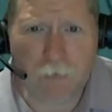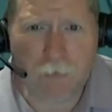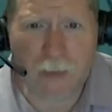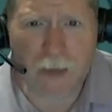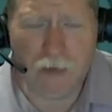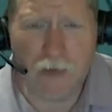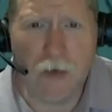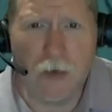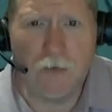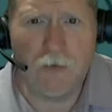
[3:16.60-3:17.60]
So
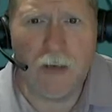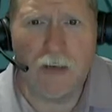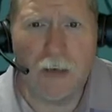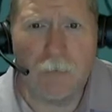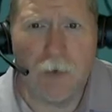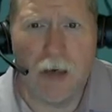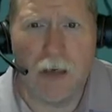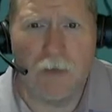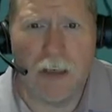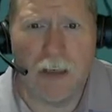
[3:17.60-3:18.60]
if they're a part of
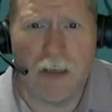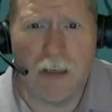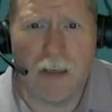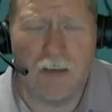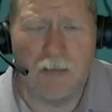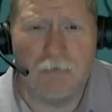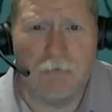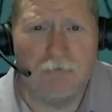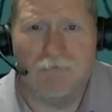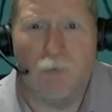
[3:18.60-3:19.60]
like a
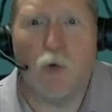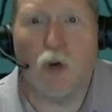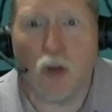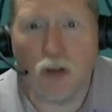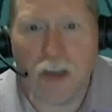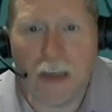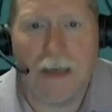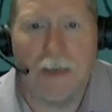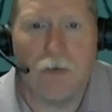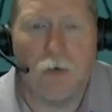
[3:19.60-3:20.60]
World
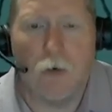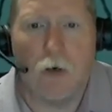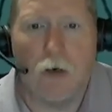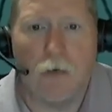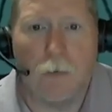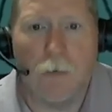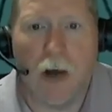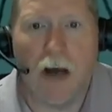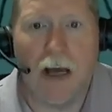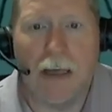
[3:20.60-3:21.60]
Gate or the
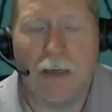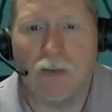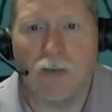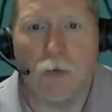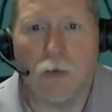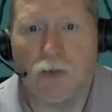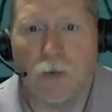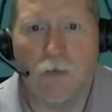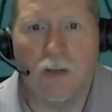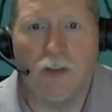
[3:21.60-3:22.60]
Pines or some
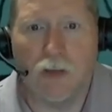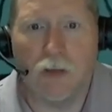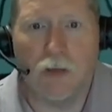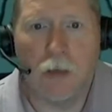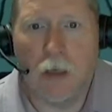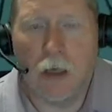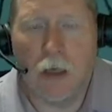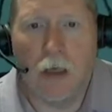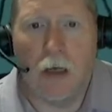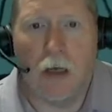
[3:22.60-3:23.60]
of these other
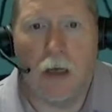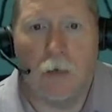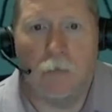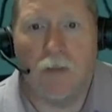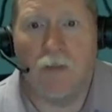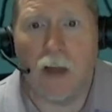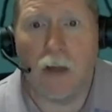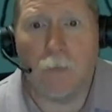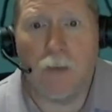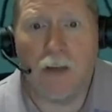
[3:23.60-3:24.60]

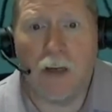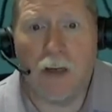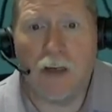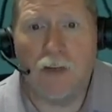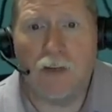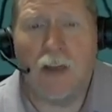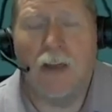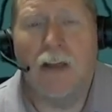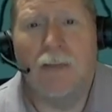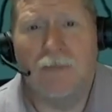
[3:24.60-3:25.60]
development areas,
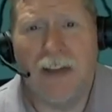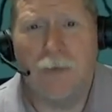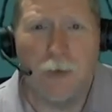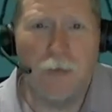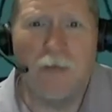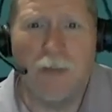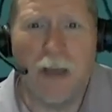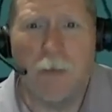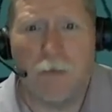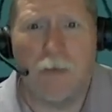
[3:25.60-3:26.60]
that's between
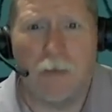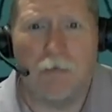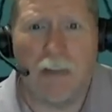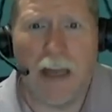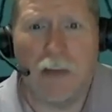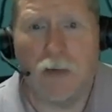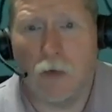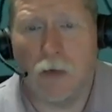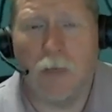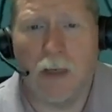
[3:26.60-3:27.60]
them and the
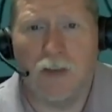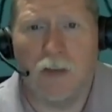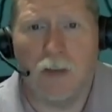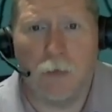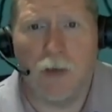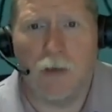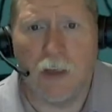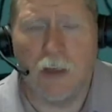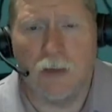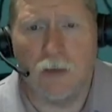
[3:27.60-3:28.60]
landlord, basically, whether they
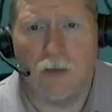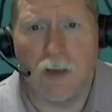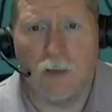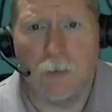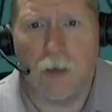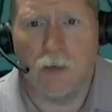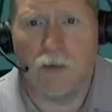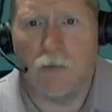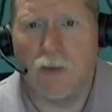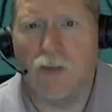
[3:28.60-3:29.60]
can use that space. So
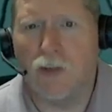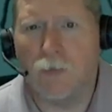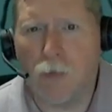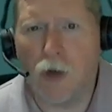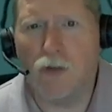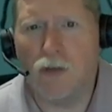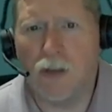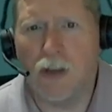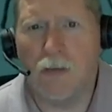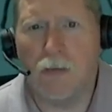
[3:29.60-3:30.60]
this is
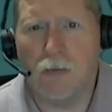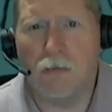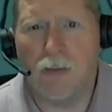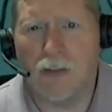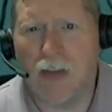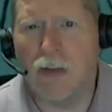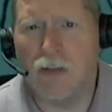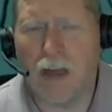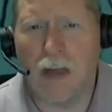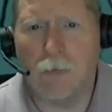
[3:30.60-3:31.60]
mostly the
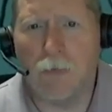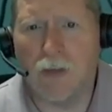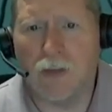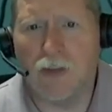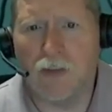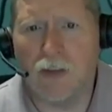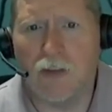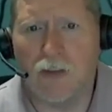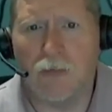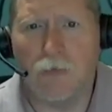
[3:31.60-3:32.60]
downtown
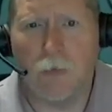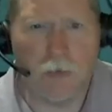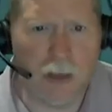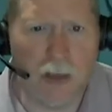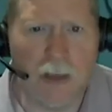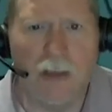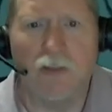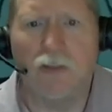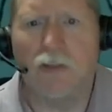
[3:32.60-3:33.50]
businesses, the Breeze.